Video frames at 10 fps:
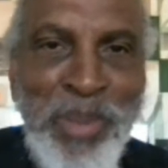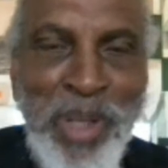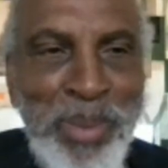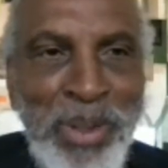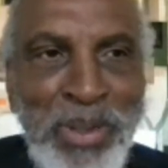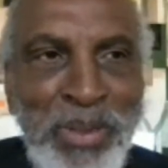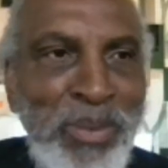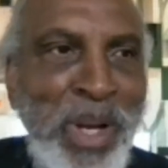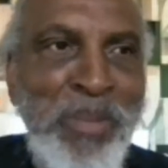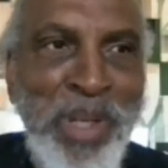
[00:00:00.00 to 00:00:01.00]
the
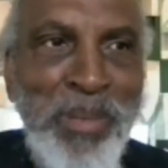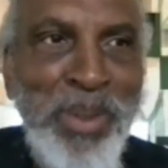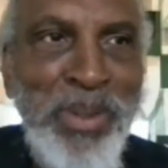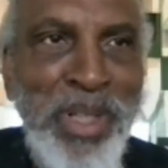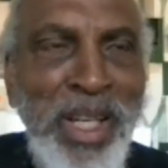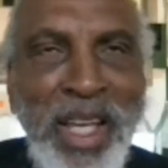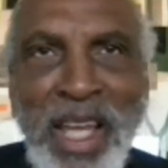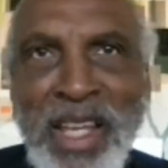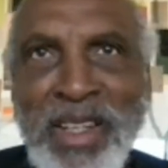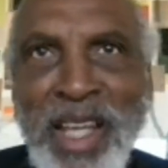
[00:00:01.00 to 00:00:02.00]
people, great people.
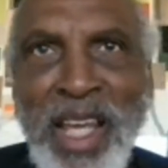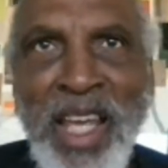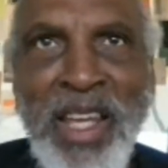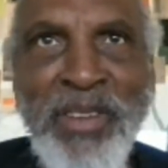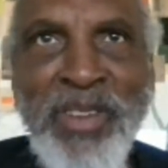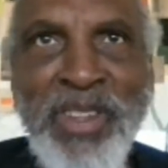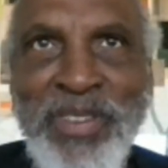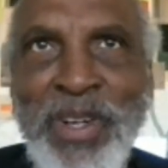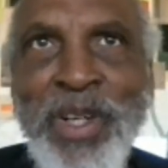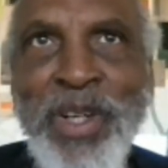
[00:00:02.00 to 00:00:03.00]
And
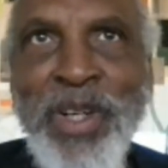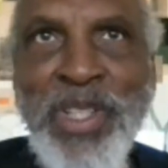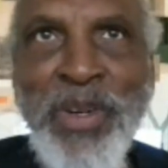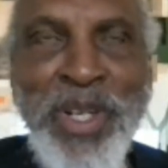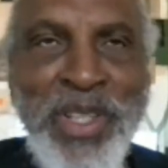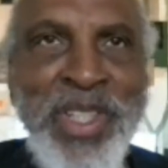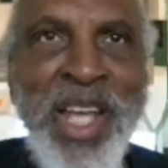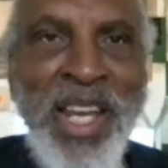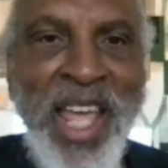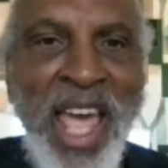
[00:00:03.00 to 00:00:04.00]
critical race theory is
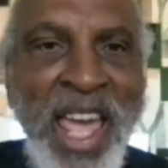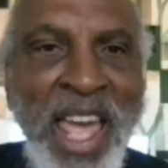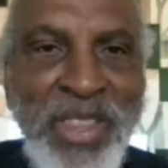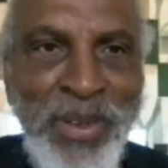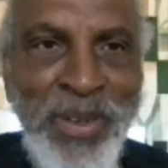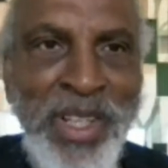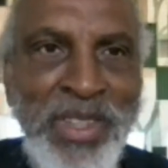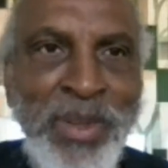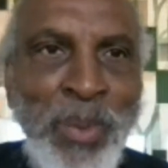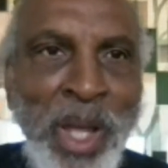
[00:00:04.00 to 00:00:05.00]
not a theory,
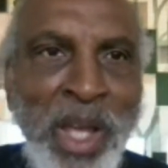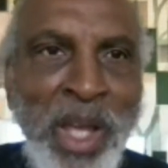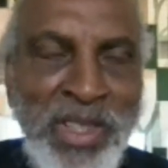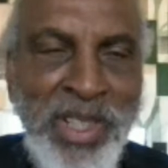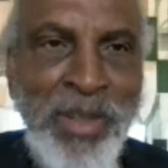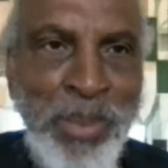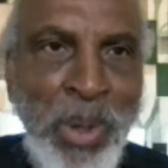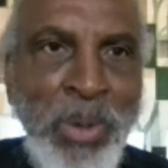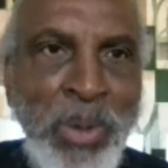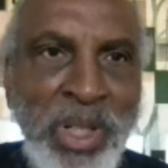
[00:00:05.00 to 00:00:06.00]
it's a way of actually
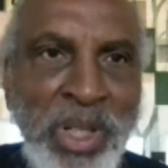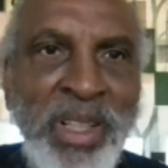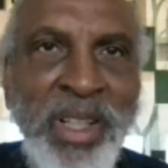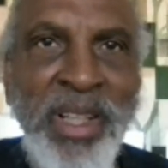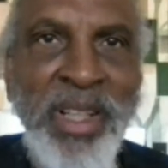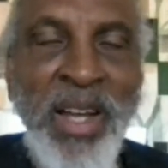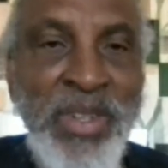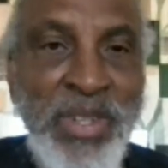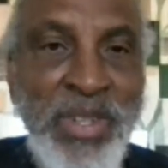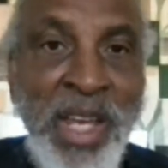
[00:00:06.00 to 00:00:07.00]
approaching
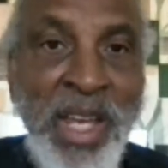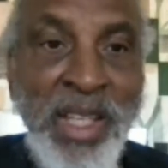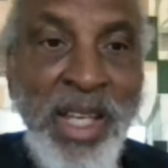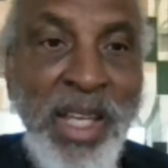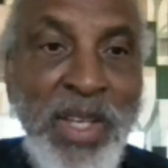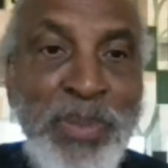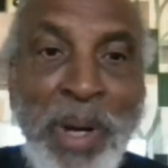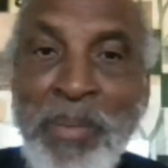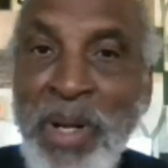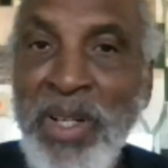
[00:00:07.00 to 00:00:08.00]
understanding. It's
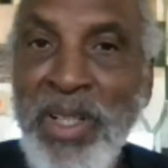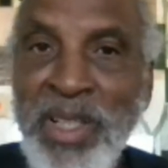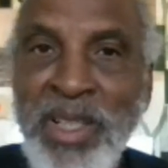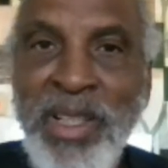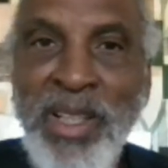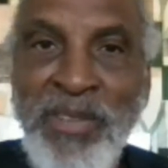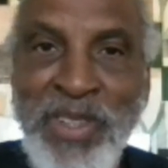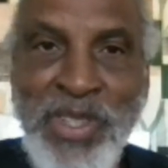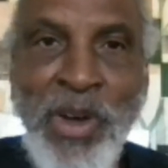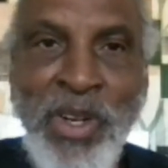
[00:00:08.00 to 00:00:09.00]
primarily, if
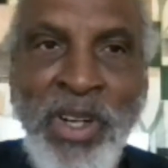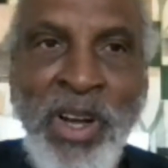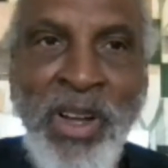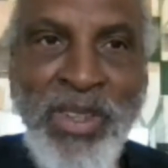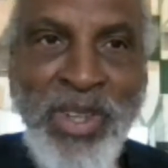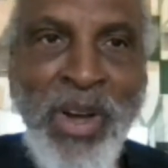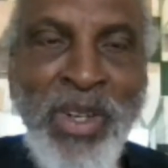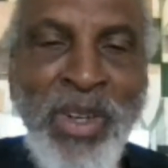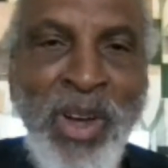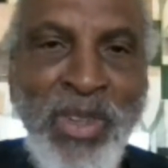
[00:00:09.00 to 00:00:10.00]
it's taught at all, taught
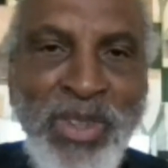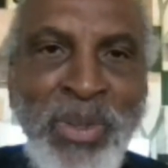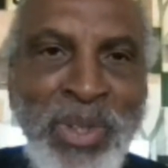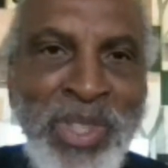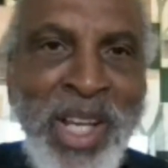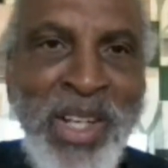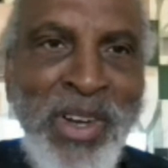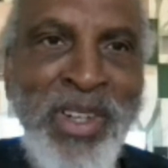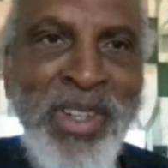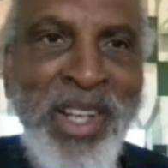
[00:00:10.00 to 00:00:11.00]
in law school. It's not
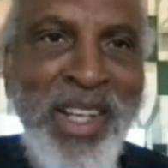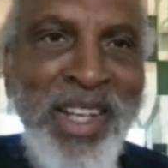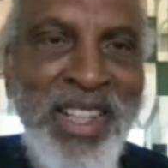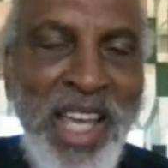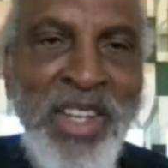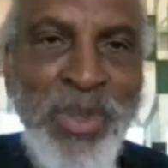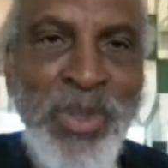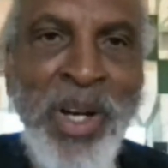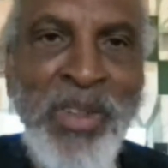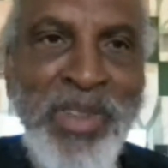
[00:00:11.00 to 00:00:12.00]
taught in K
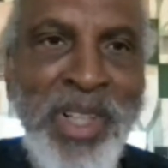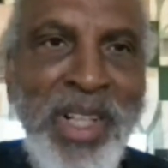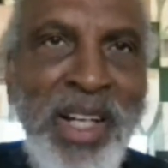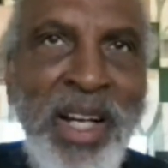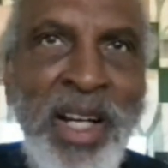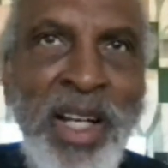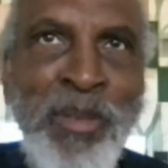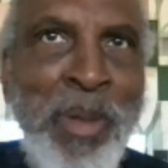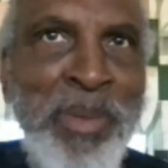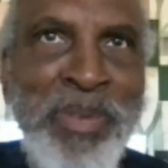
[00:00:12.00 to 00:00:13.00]
12. Uh,
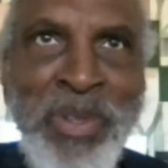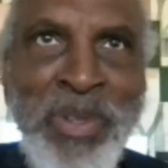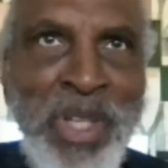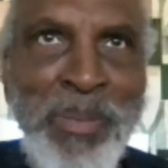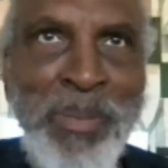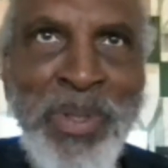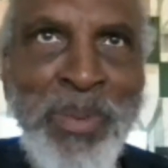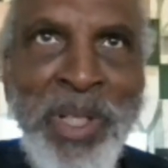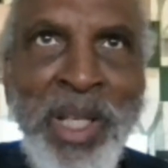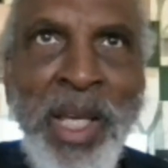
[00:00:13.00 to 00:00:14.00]
there may be a few exceptions,
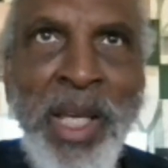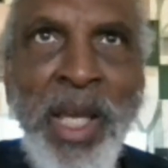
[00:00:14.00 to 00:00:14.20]
but